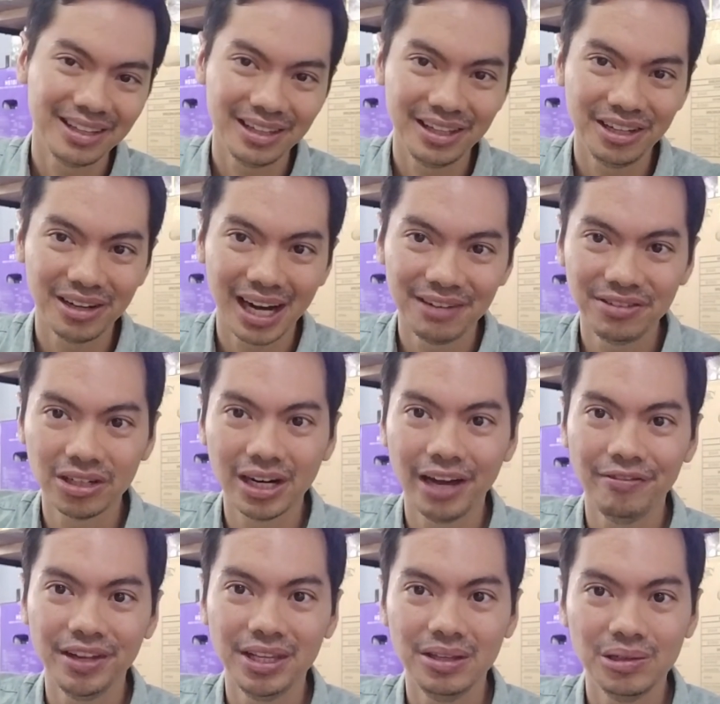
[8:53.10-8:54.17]
You have your
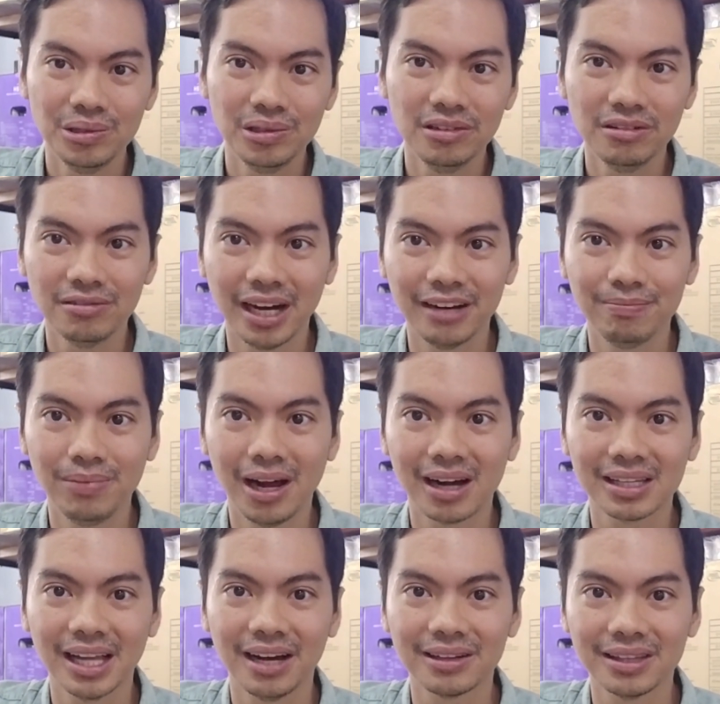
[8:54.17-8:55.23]
revenue. I've
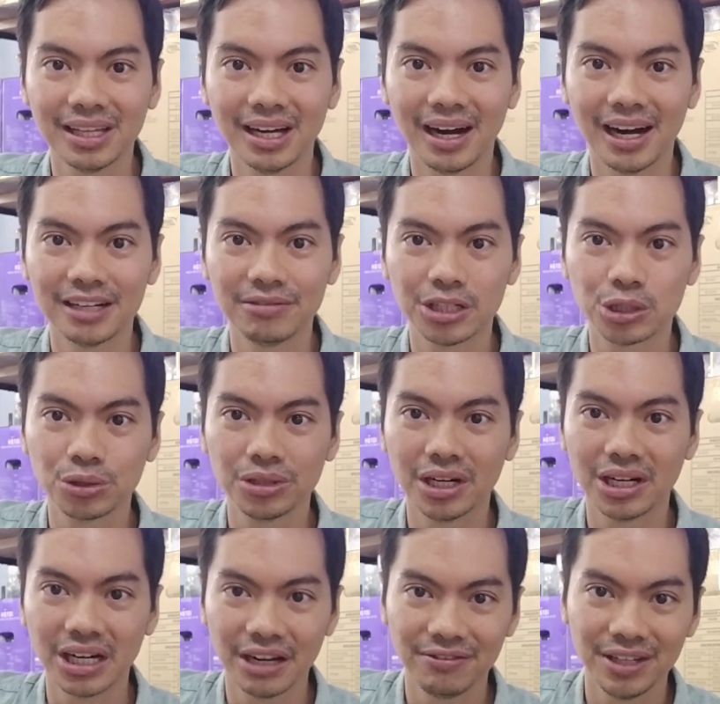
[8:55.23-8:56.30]
blocked out the Hardware
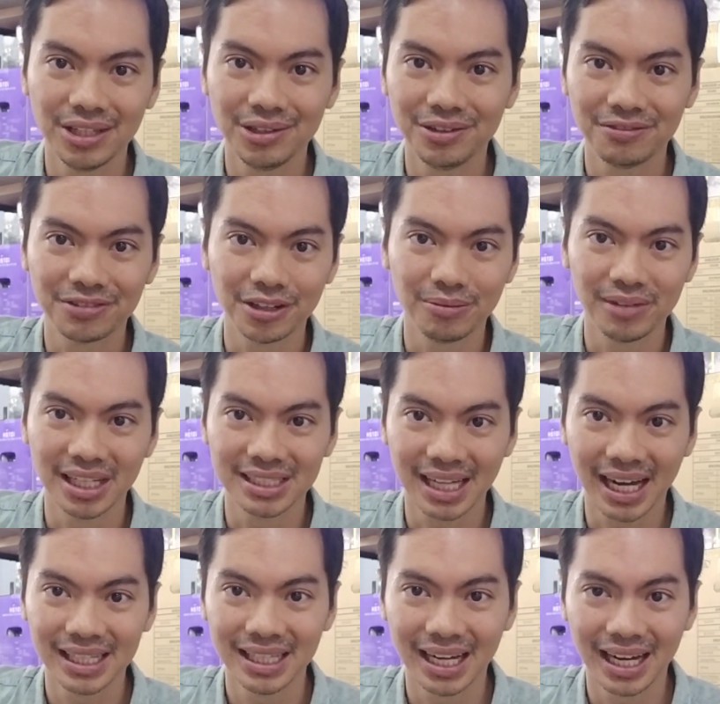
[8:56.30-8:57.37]
Sugar revenue from
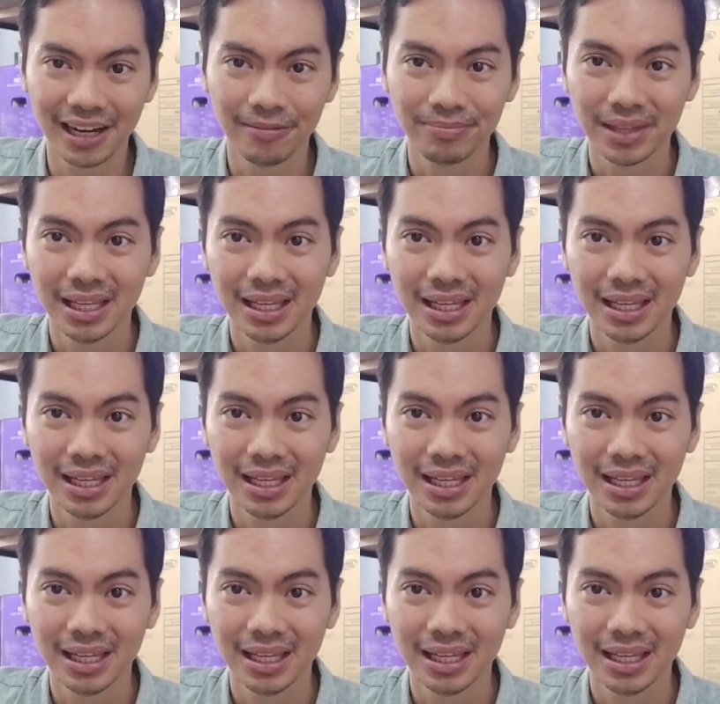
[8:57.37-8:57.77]
Lazada.